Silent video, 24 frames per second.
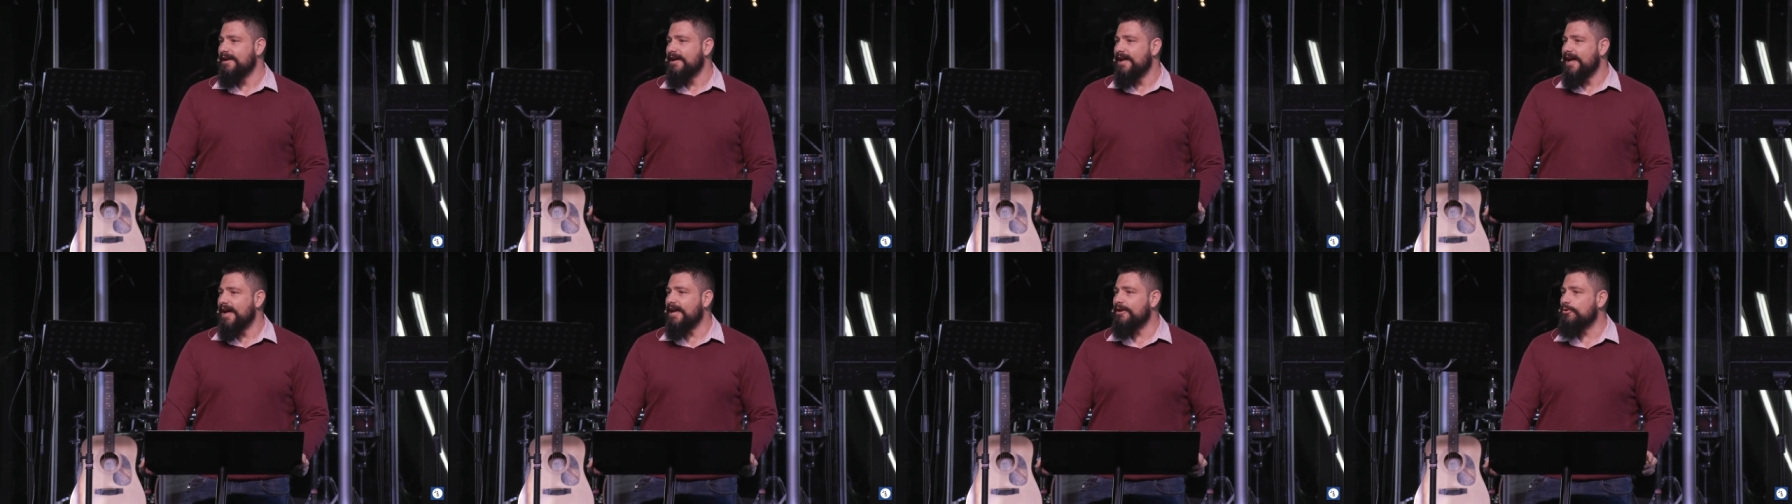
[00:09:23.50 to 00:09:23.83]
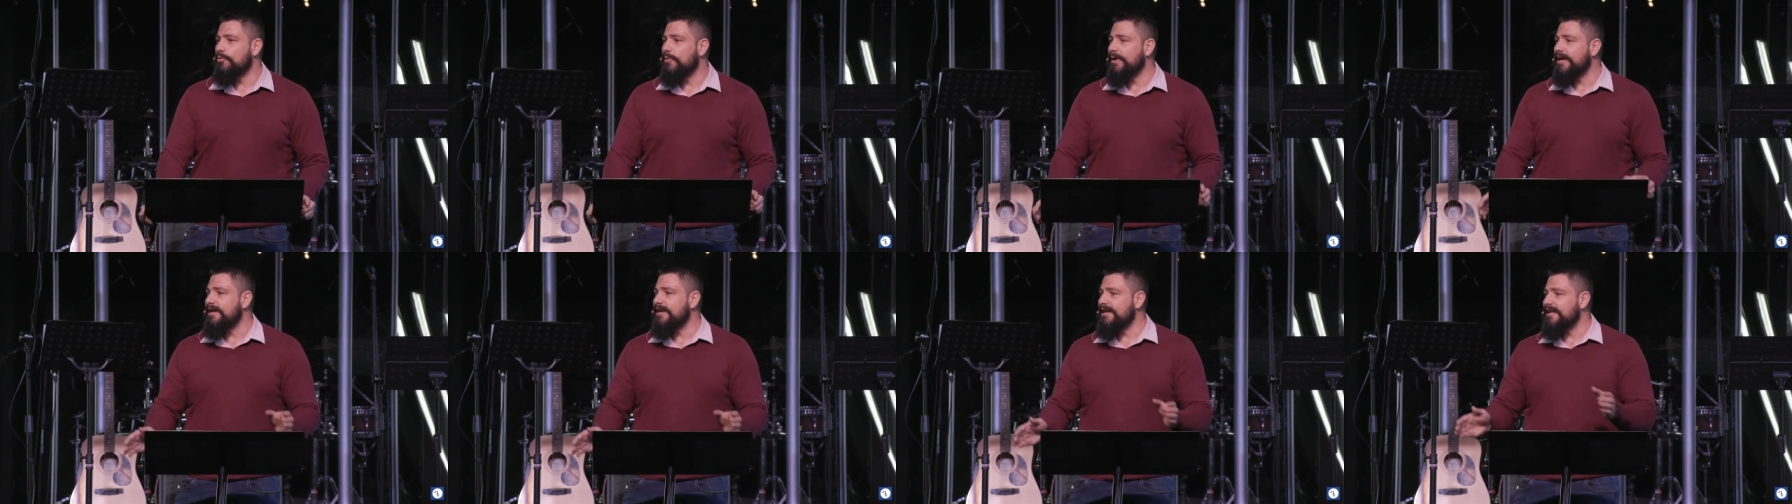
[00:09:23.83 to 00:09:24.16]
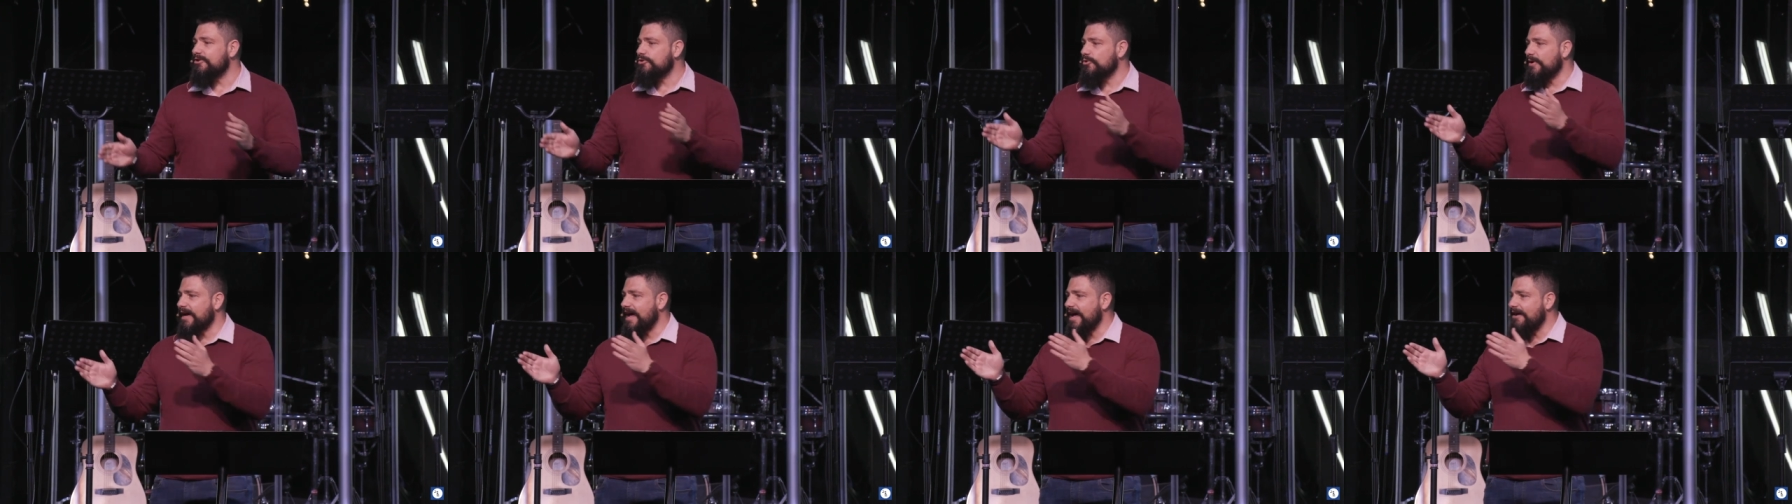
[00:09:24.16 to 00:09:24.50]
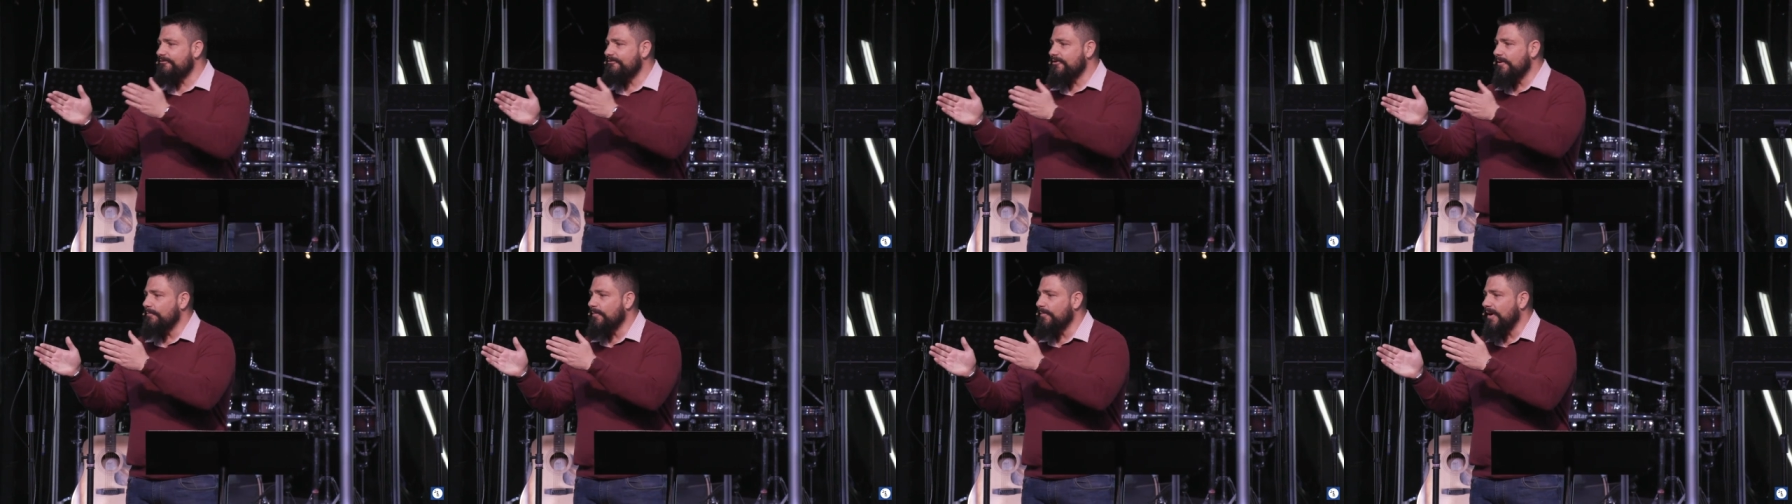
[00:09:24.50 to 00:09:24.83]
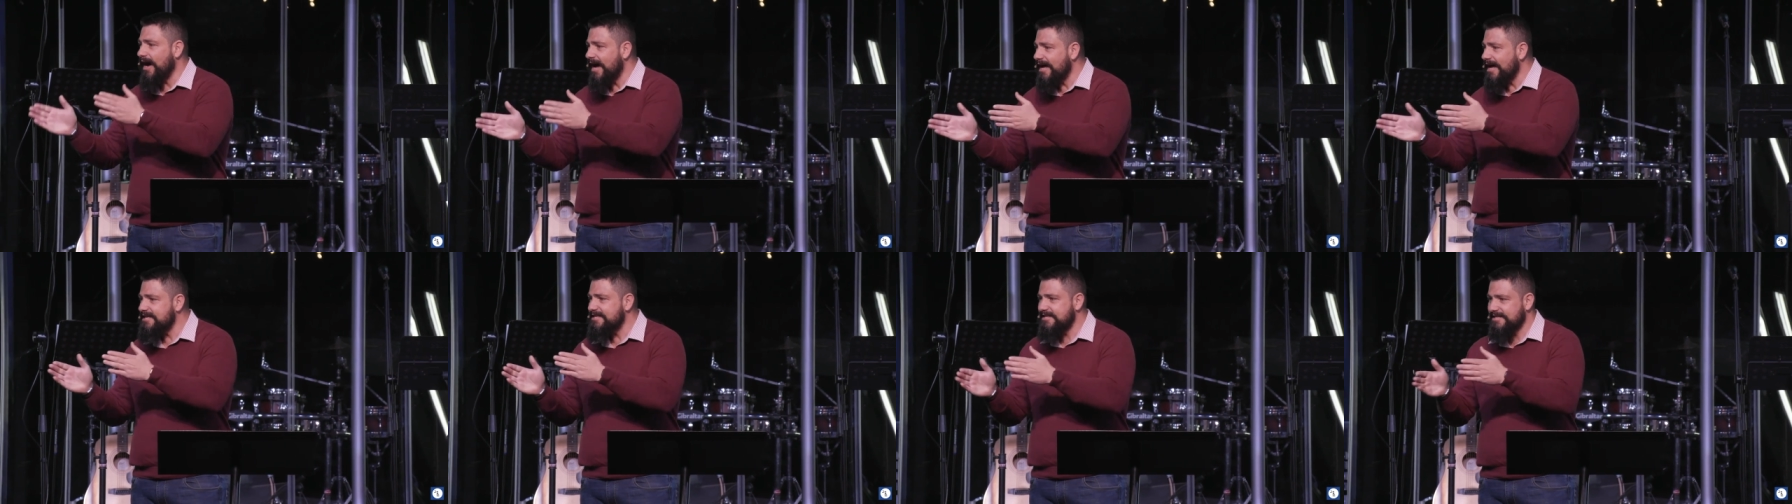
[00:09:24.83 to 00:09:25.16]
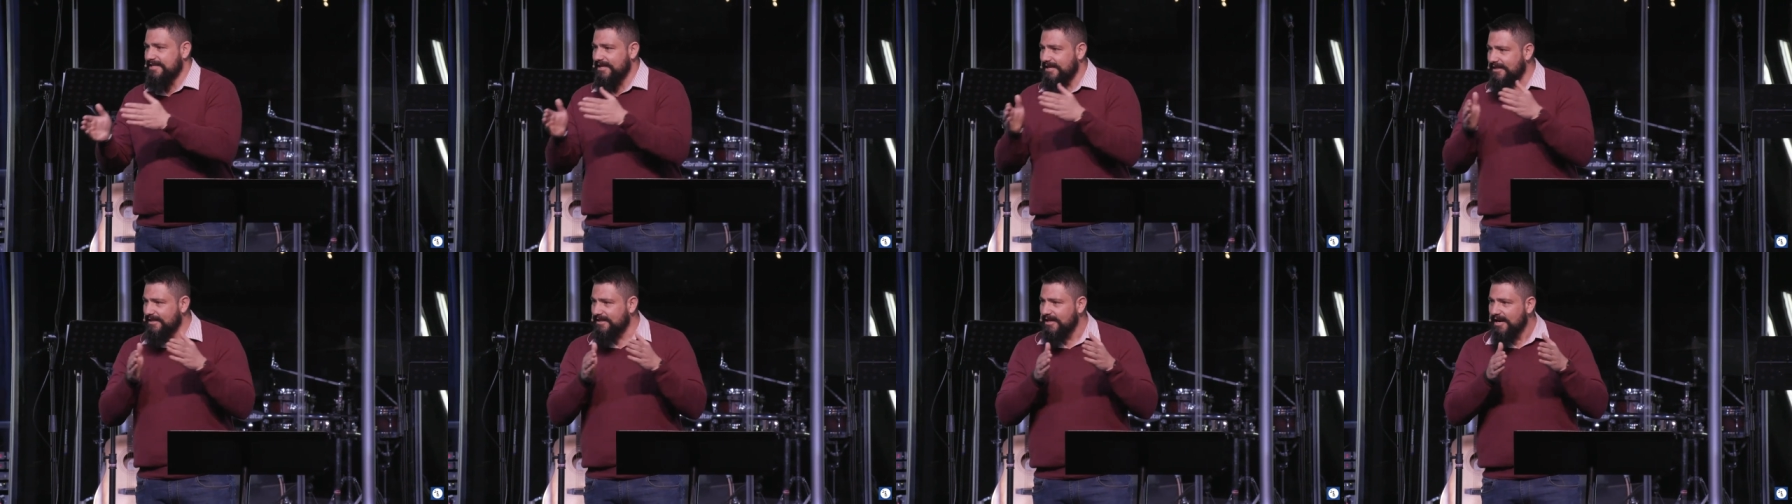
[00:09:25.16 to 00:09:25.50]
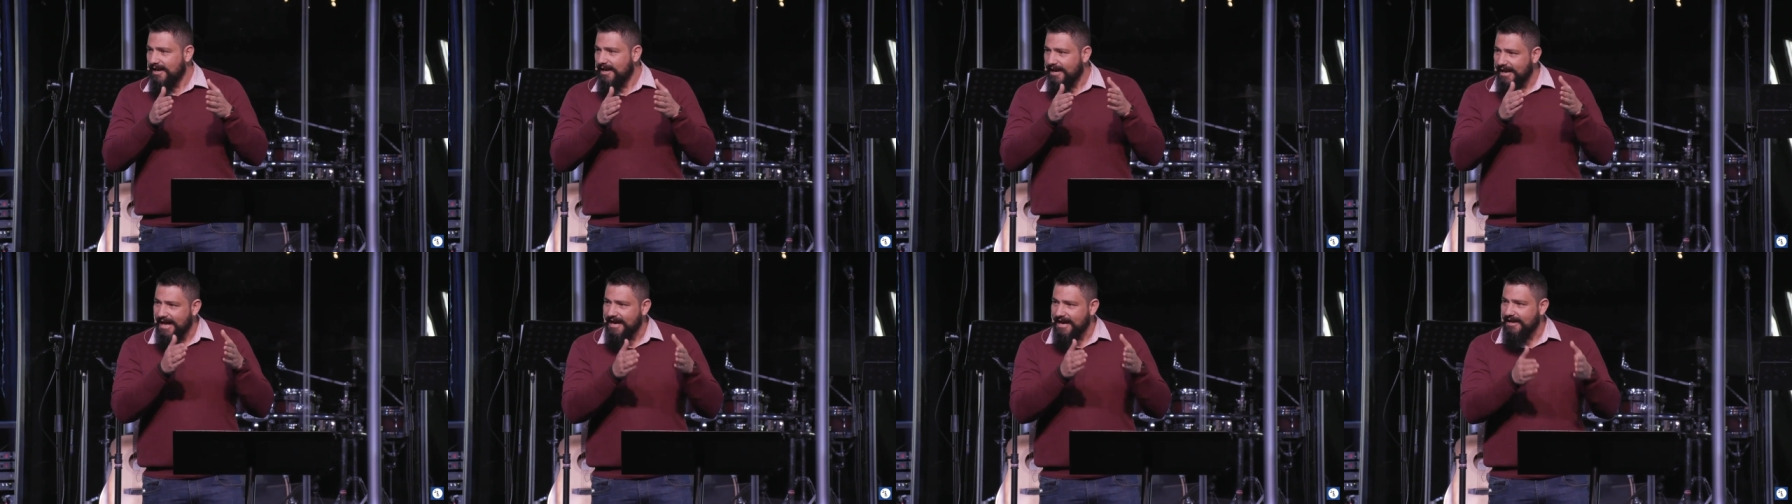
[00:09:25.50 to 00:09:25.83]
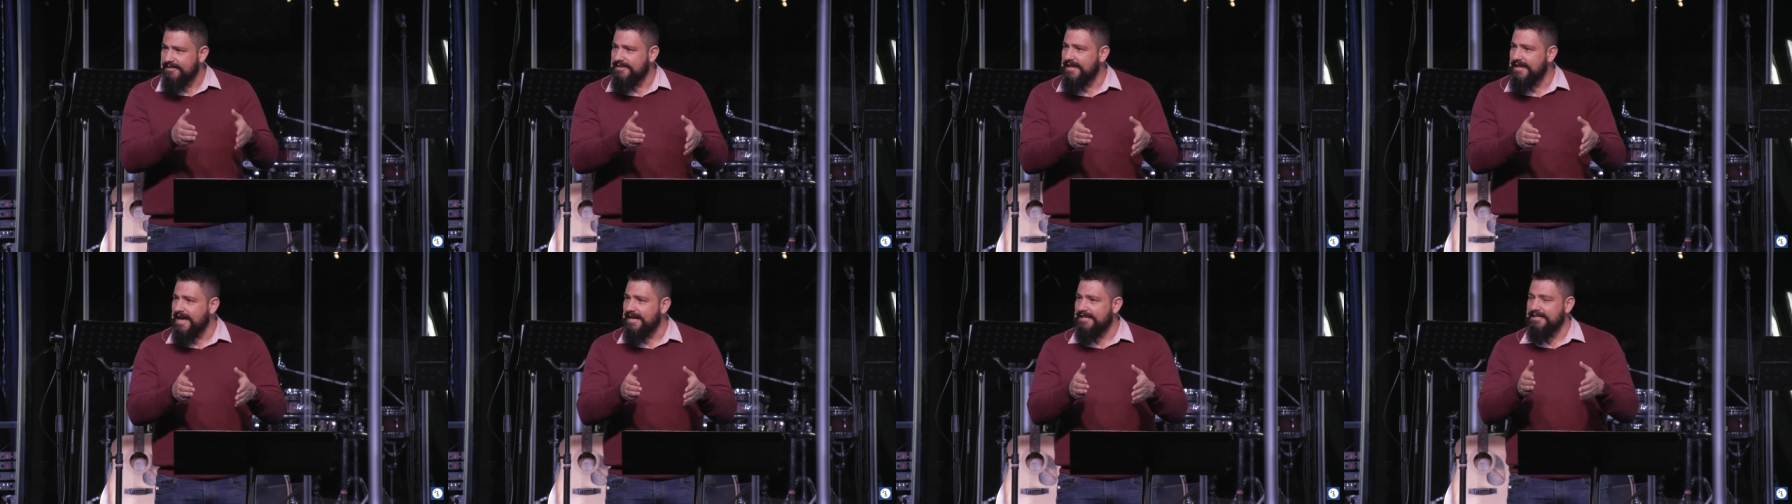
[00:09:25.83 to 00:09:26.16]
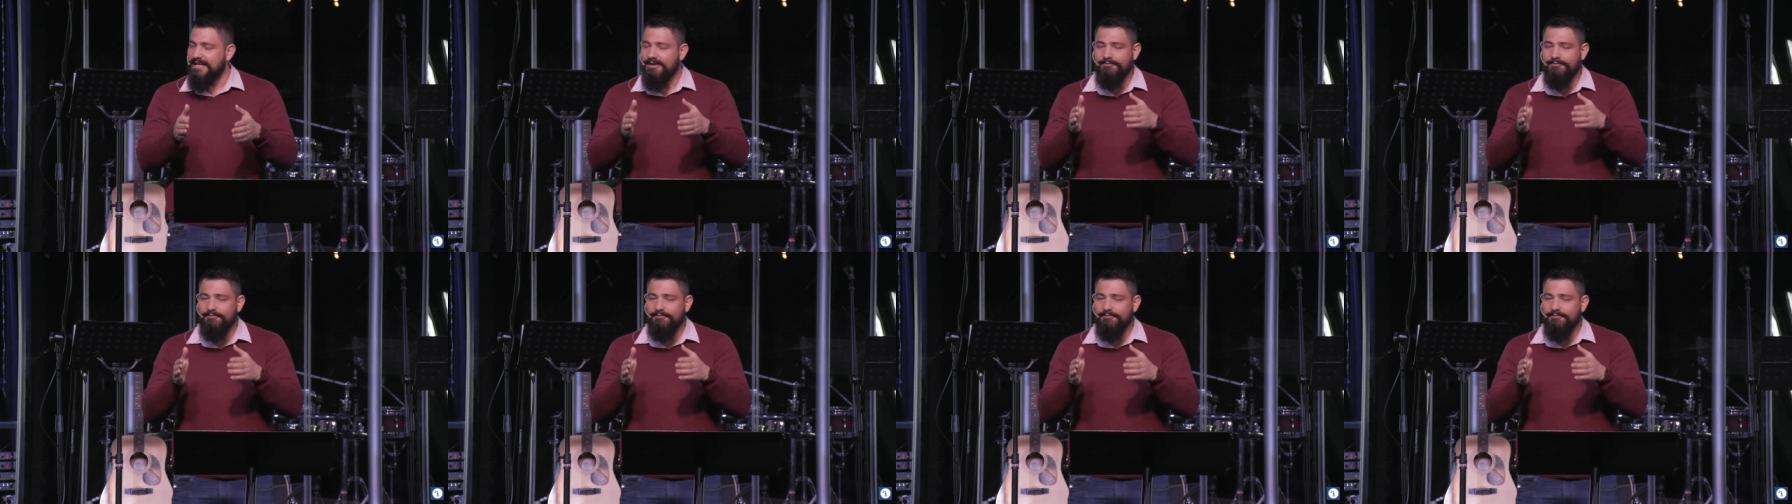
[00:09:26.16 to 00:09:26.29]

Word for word: And we need to have a mindset like that.